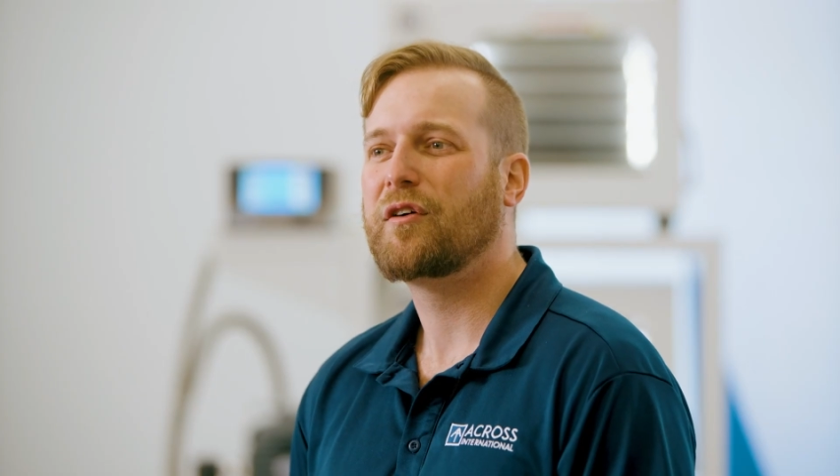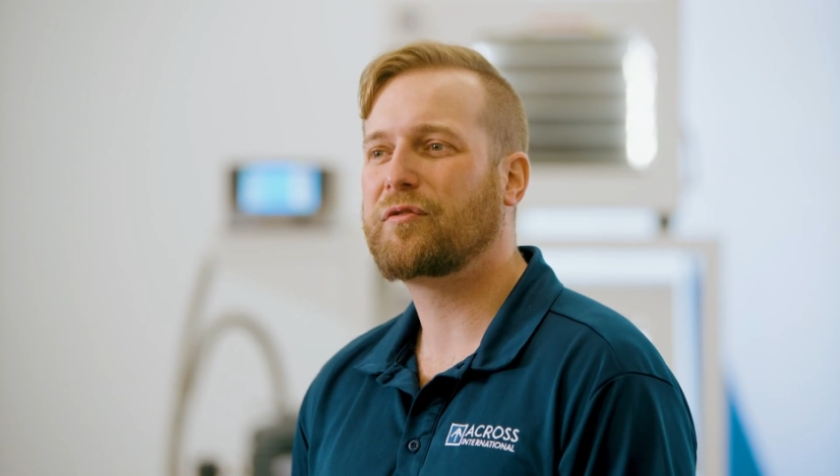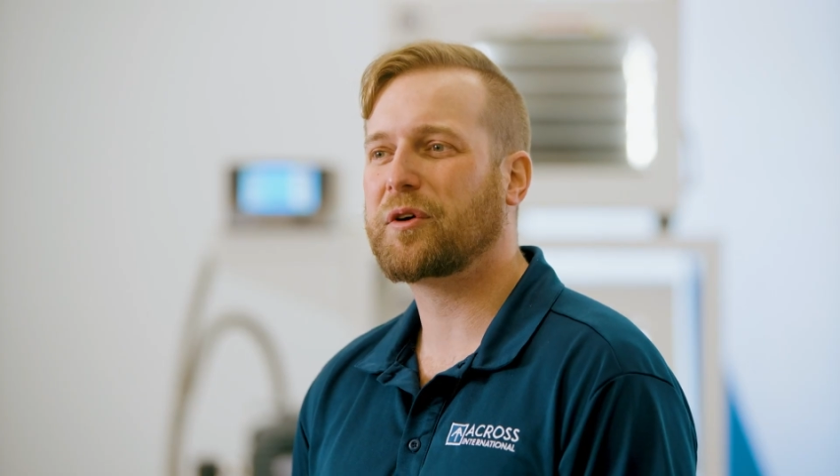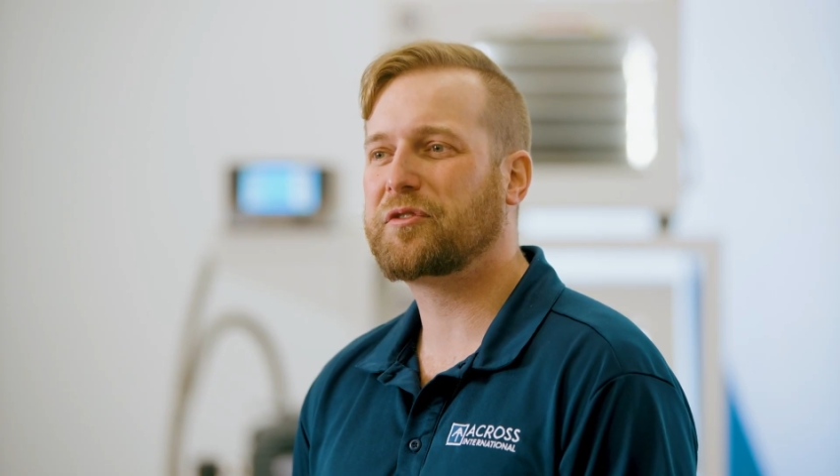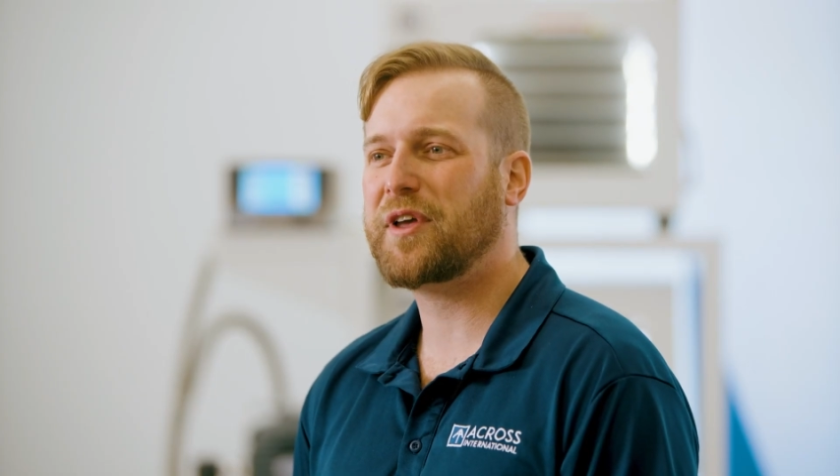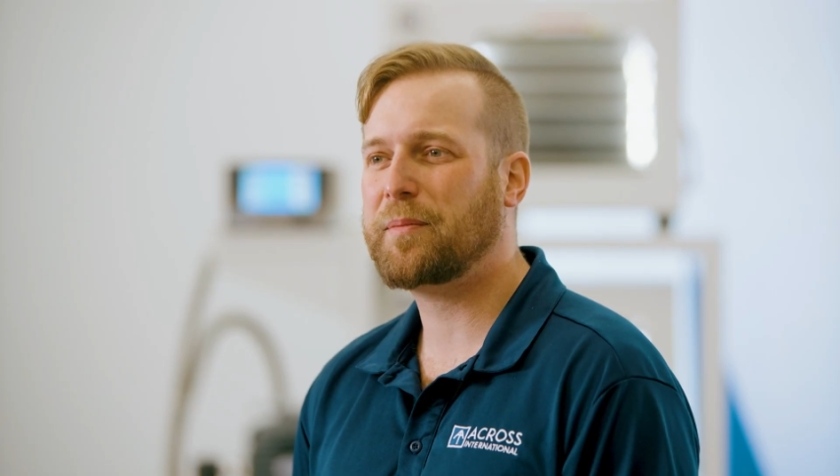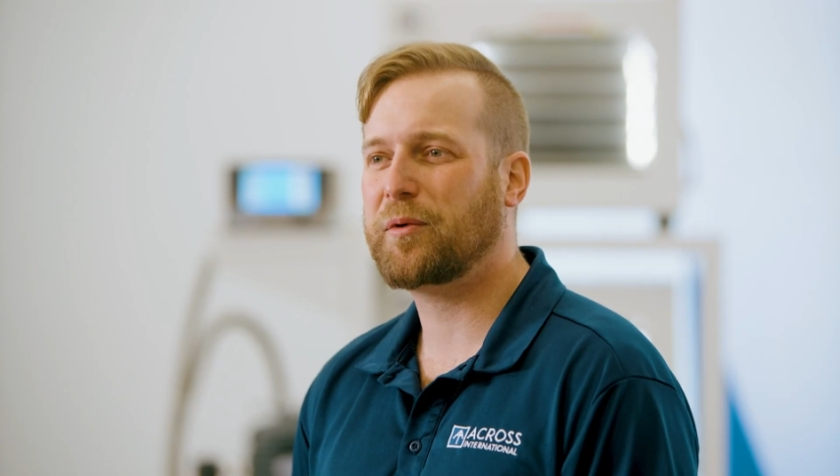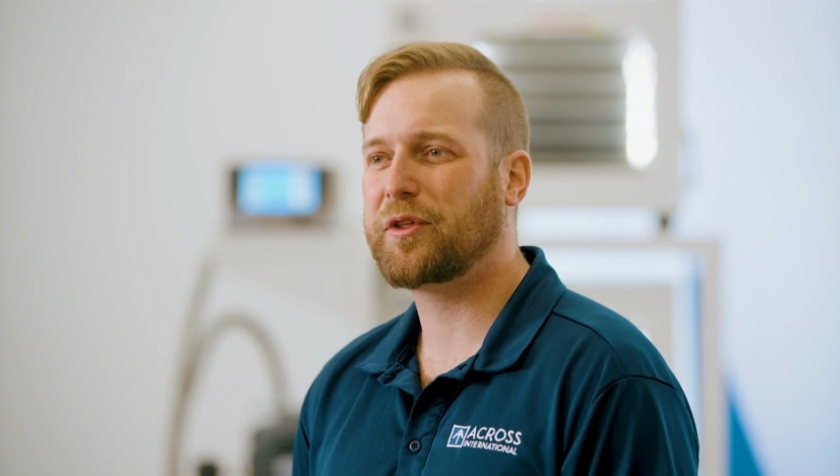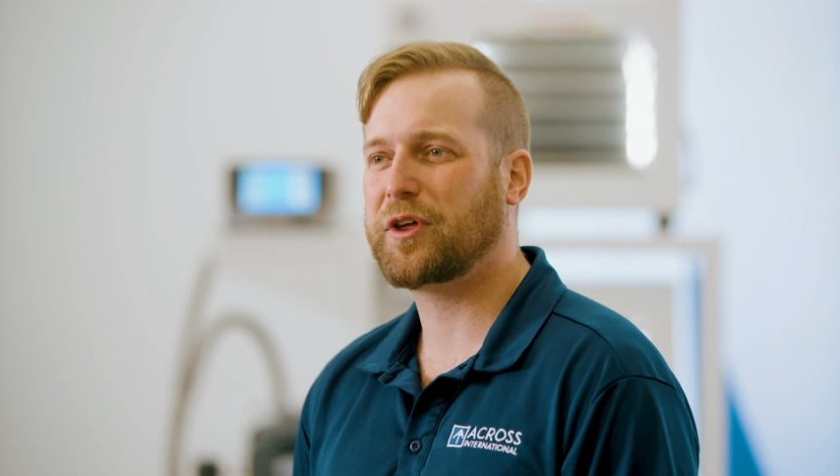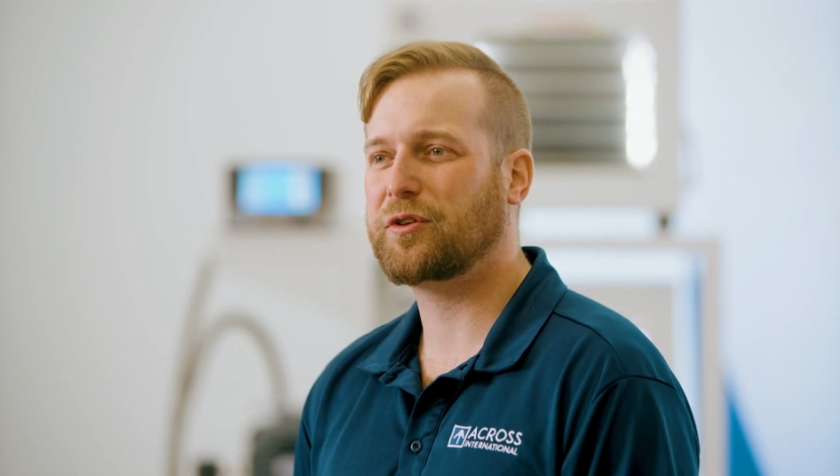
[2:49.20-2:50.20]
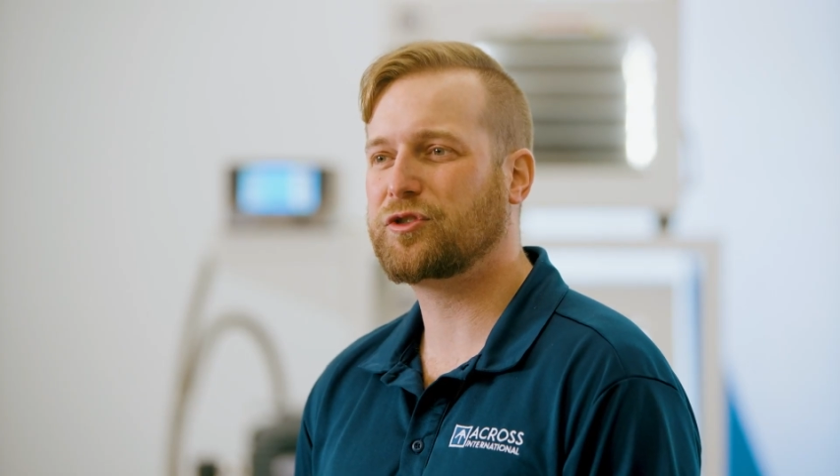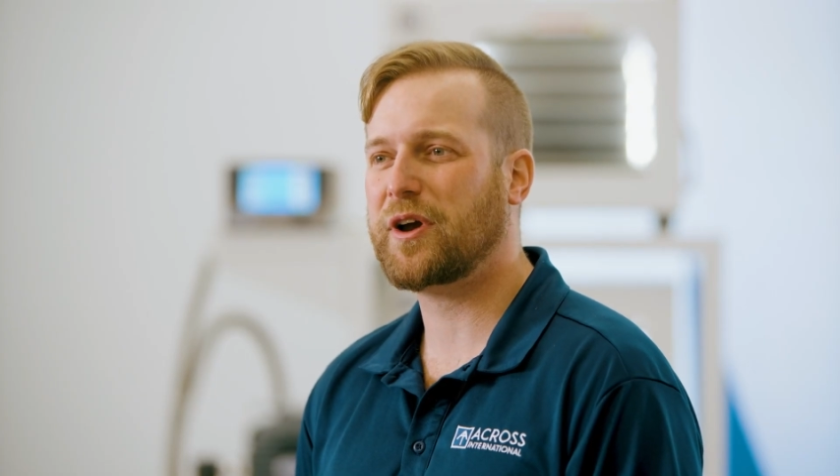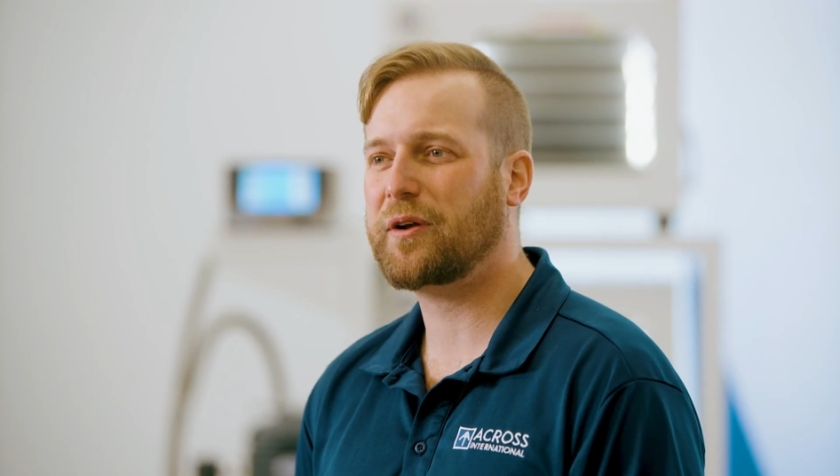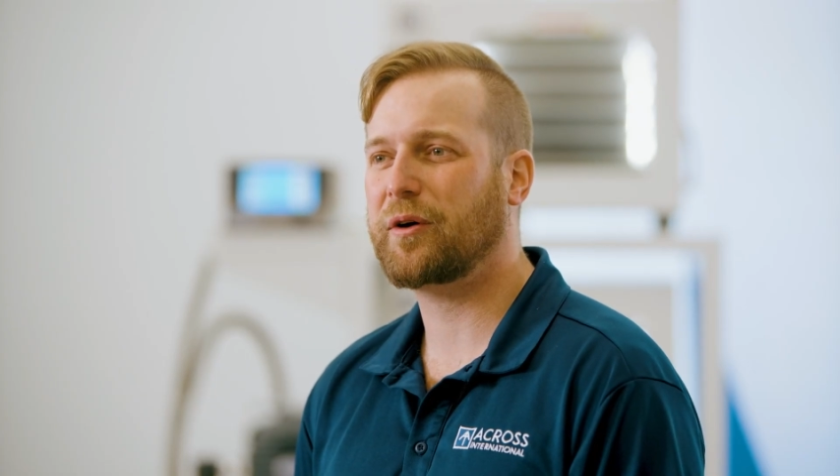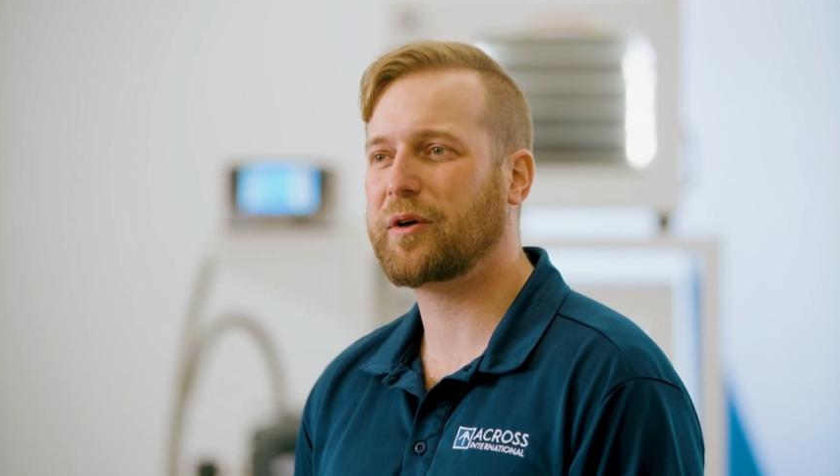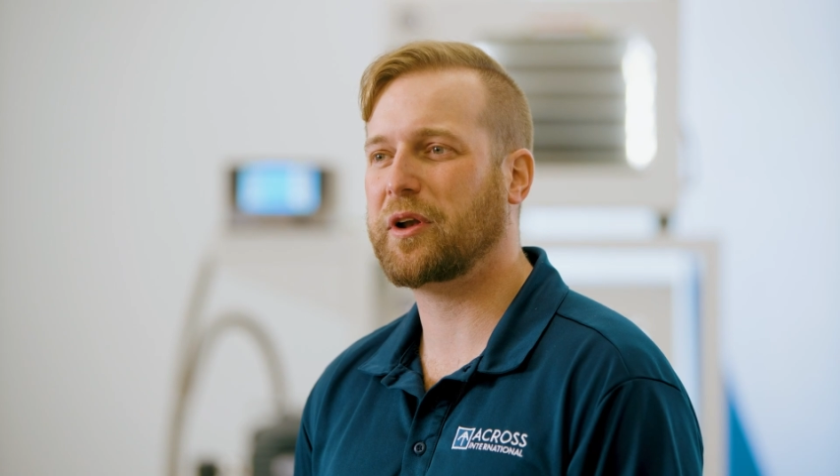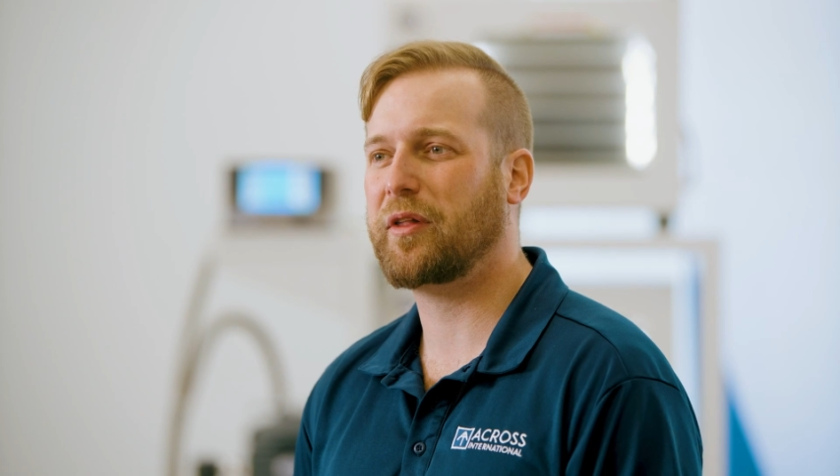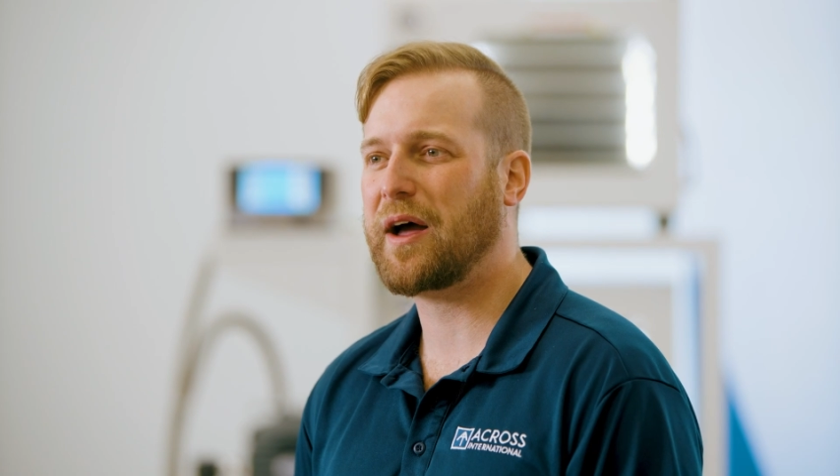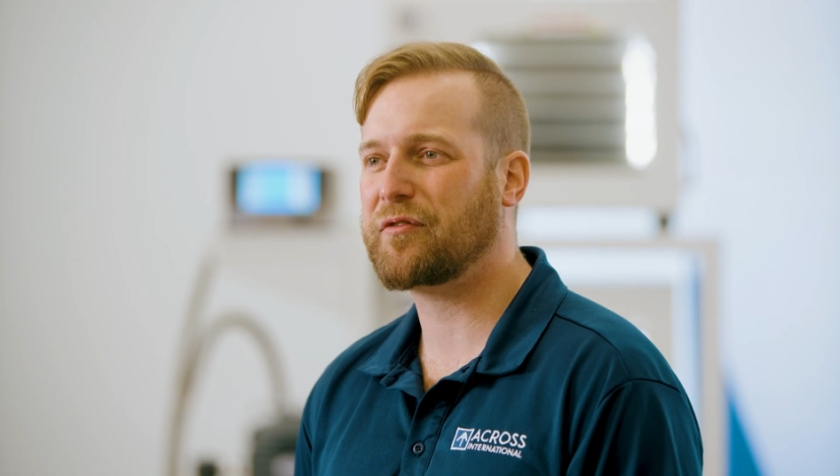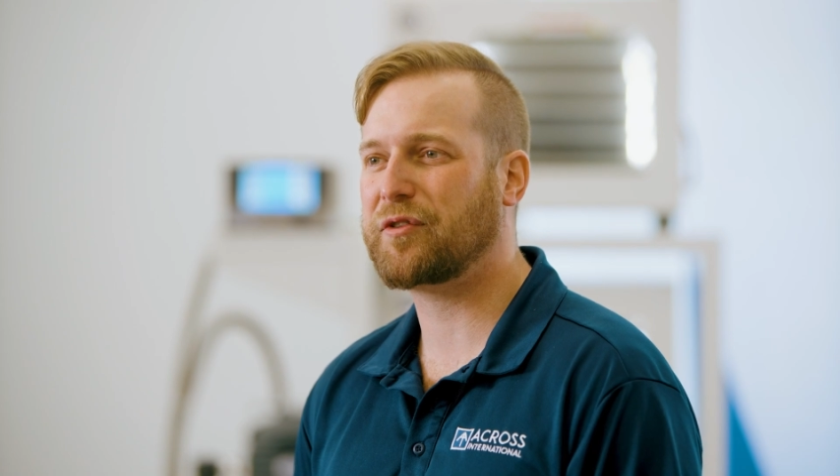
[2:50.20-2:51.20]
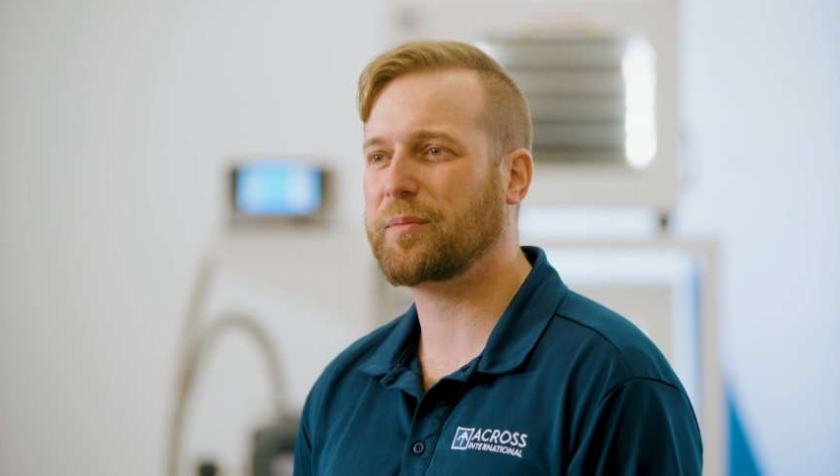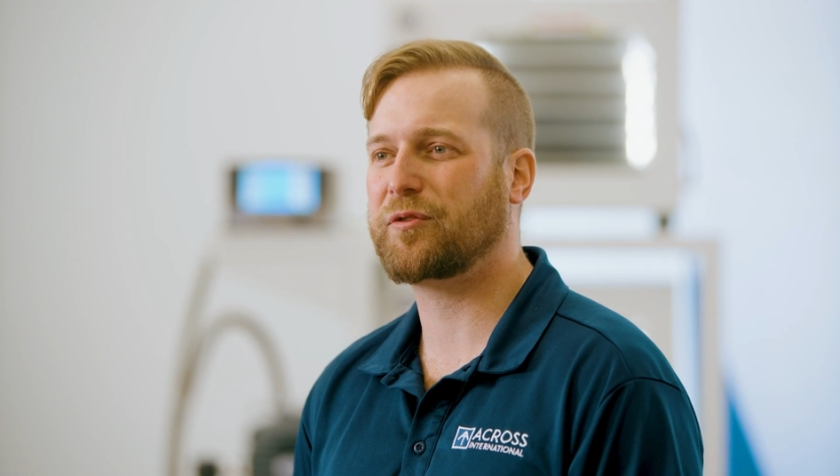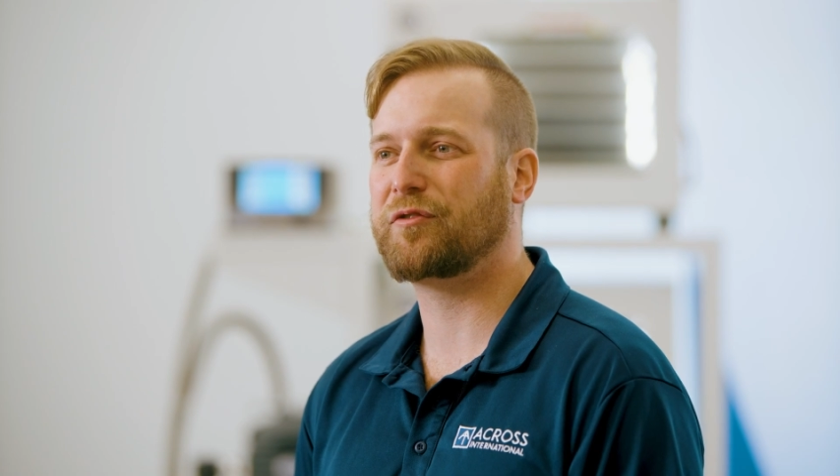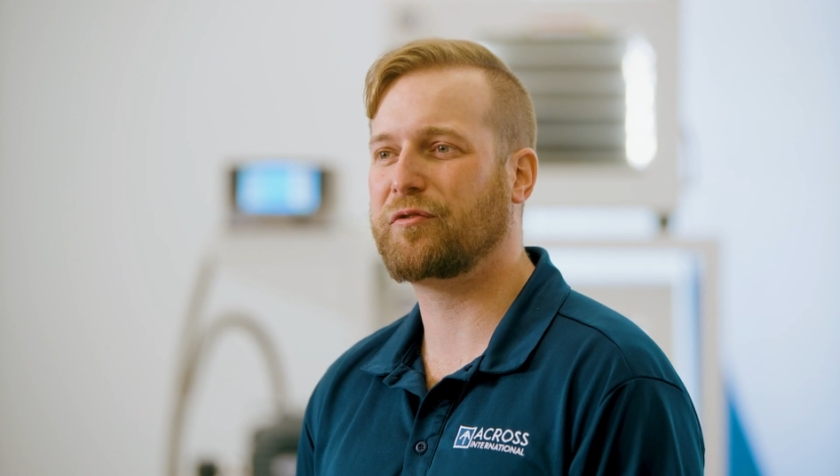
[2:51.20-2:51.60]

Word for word: For example, the Concerto can allow for up to